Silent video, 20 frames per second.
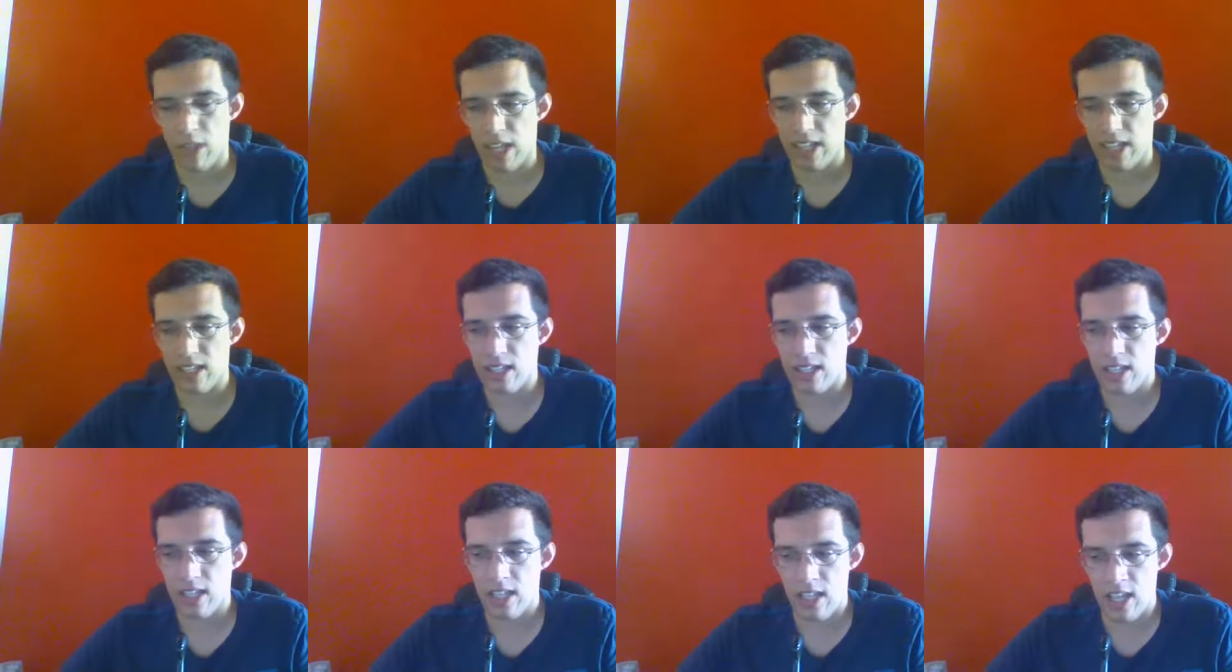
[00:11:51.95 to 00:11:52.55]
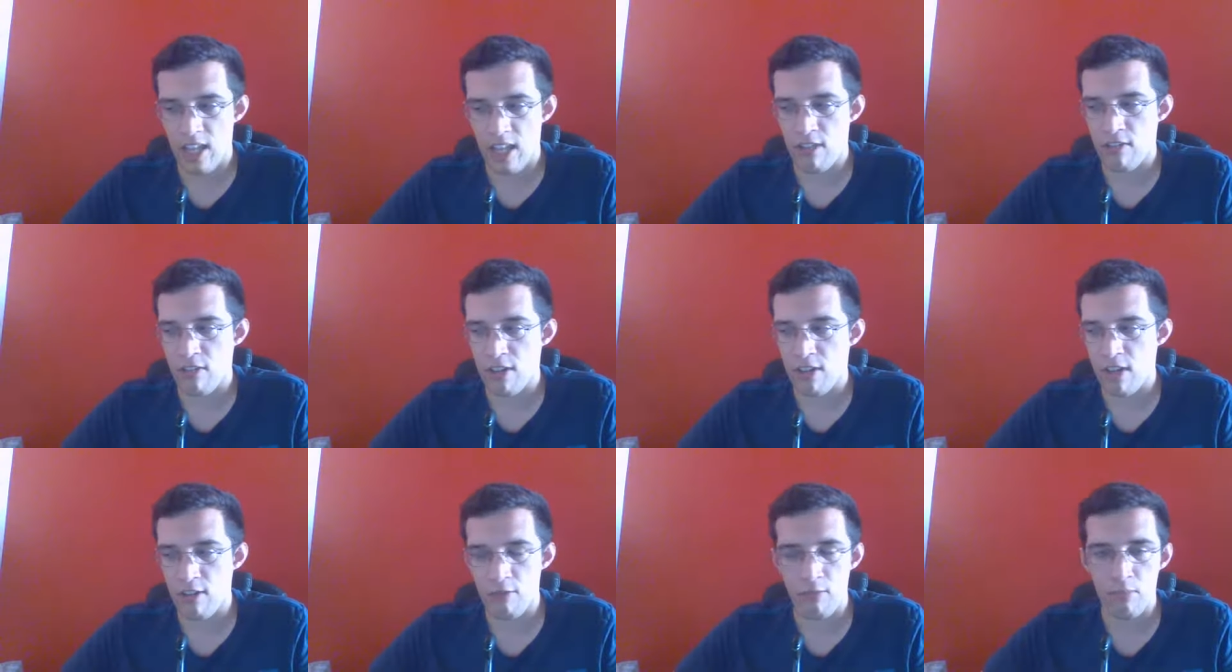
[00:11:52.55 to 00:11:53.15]
Like,
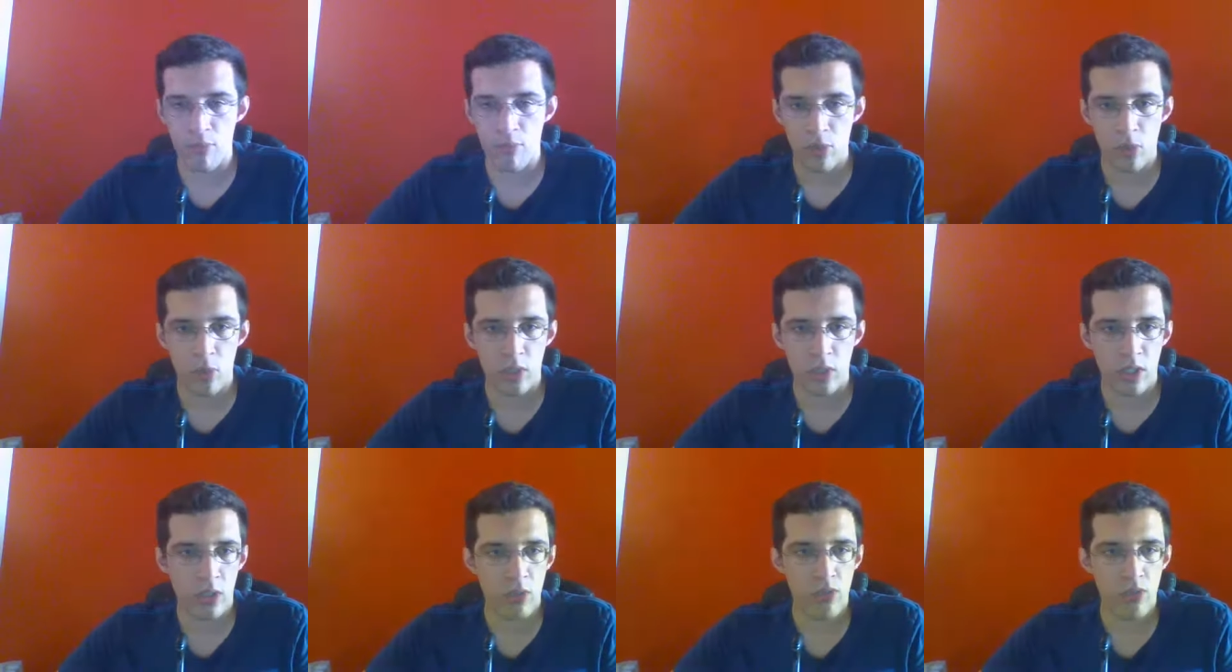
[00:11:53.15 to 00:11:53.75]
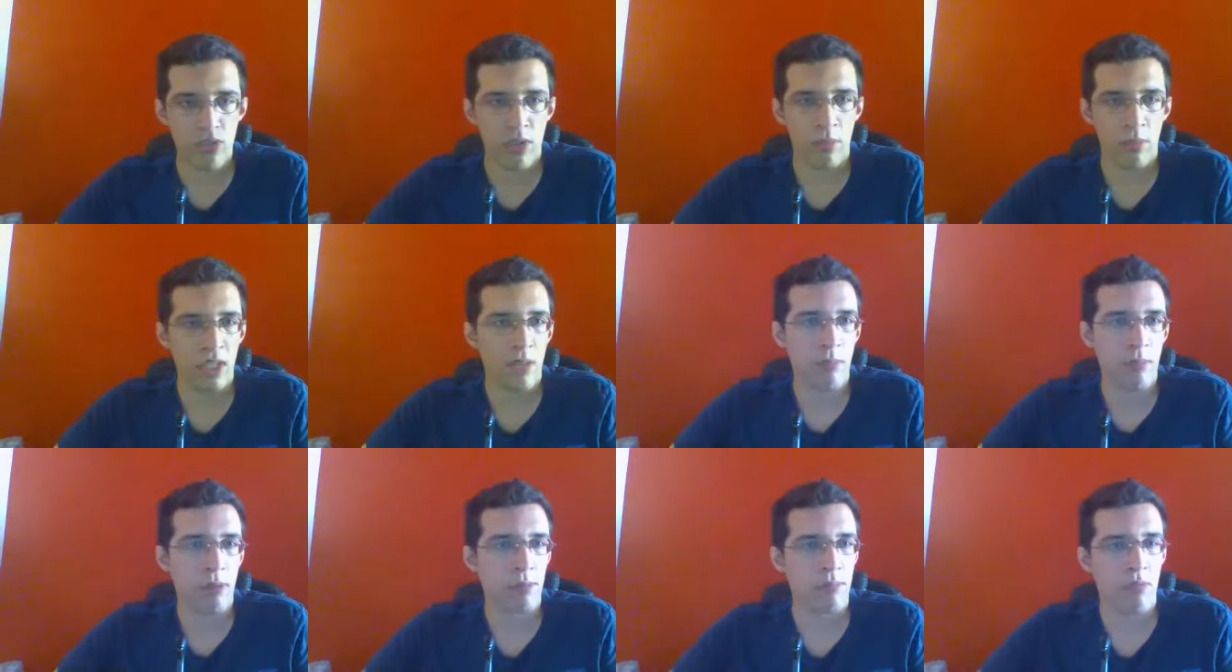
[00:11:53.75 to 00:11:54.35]
even if Brook can do
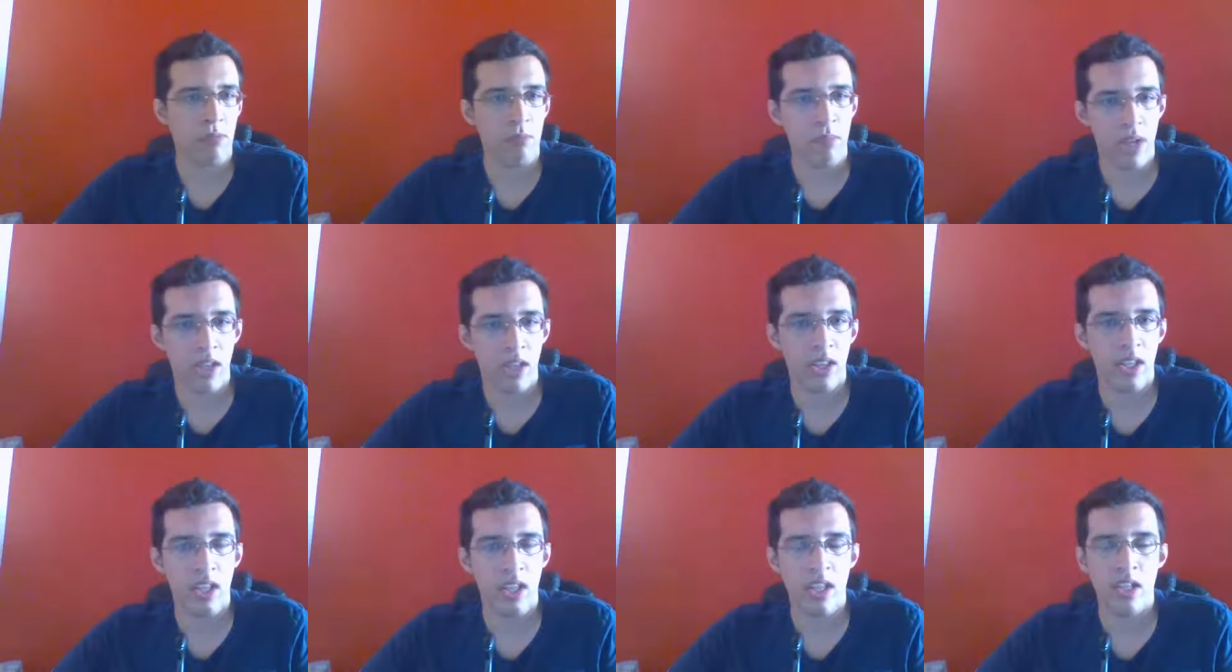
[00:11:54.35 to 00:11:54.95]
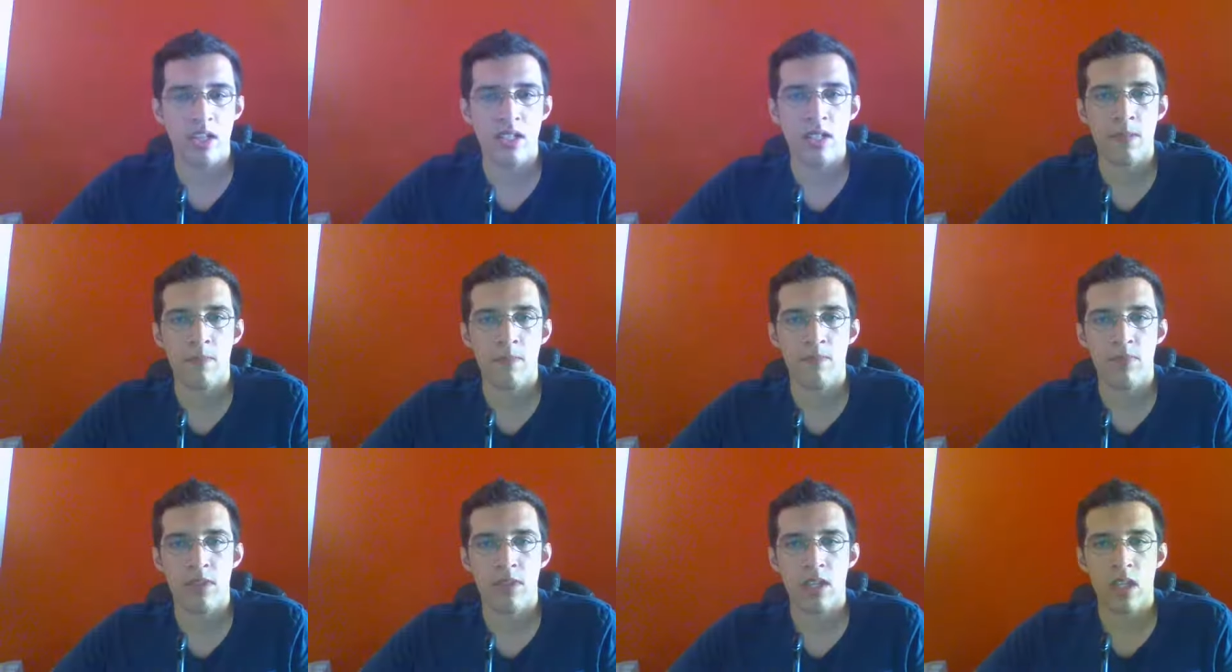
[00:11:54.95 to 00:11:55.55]
something about Prometheus
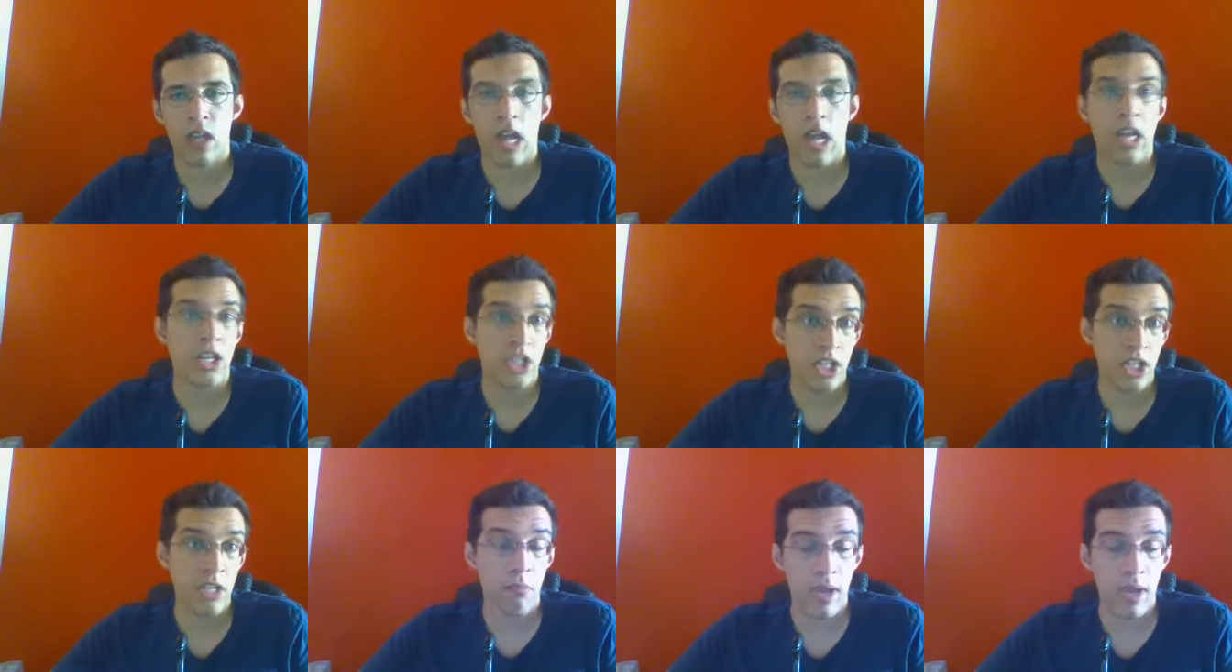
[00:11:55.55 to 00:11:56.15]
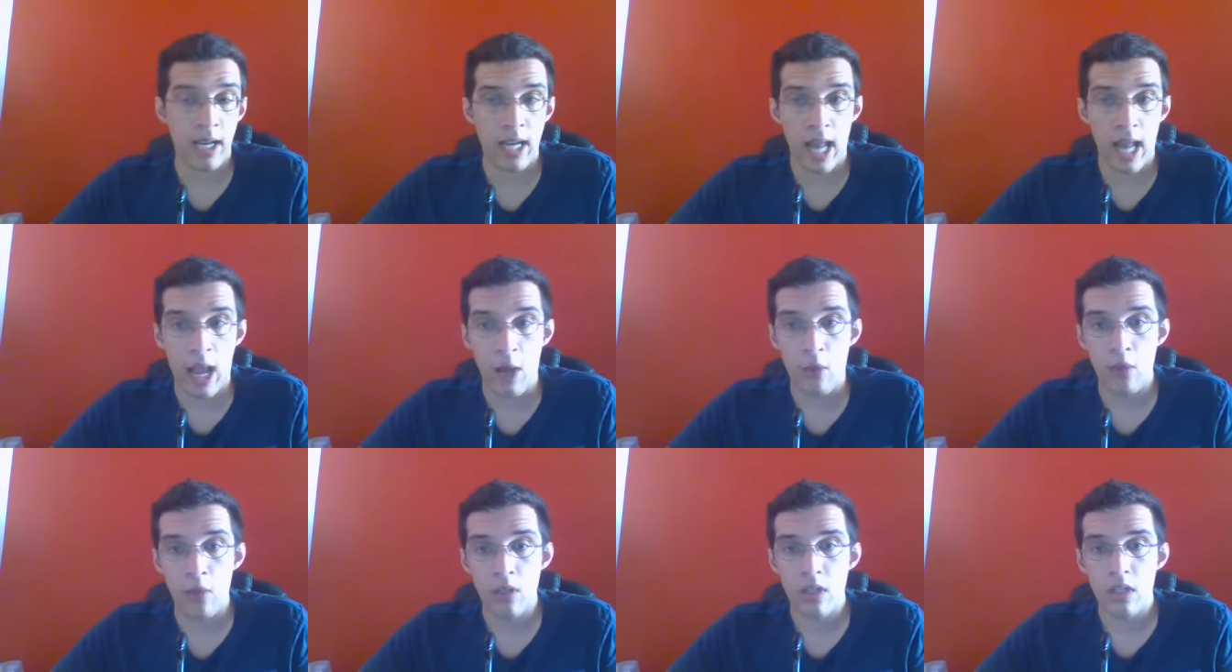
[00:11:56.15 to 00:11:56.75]
and Jinbei
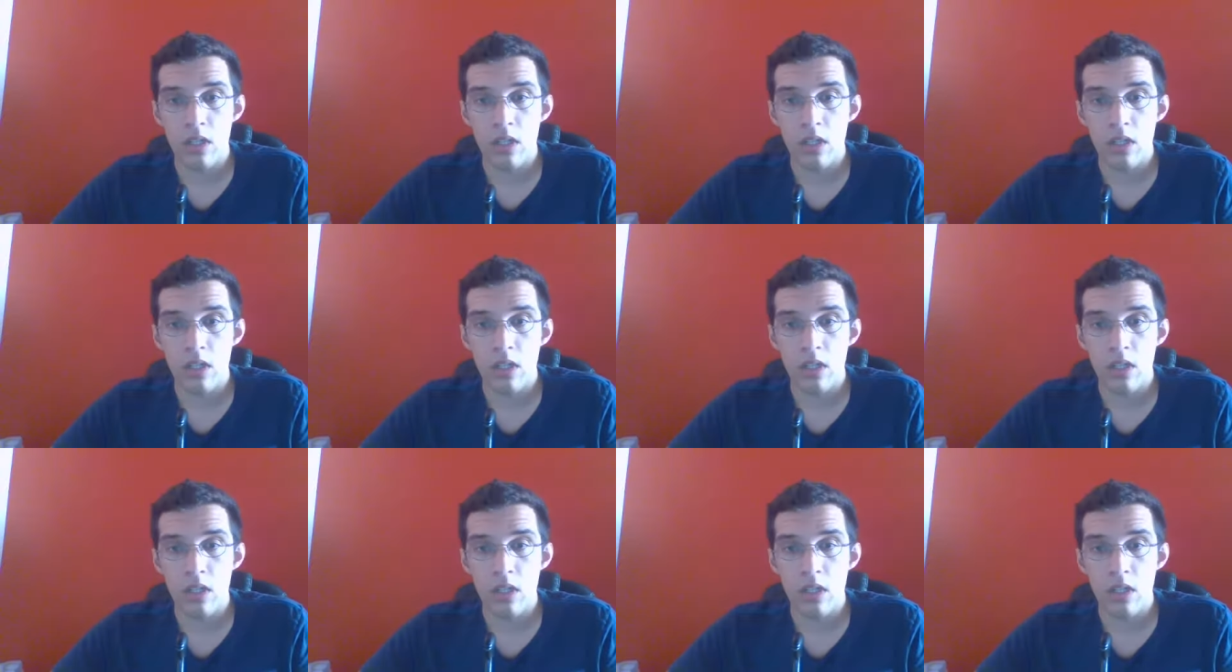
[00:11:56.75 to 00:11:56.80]
now,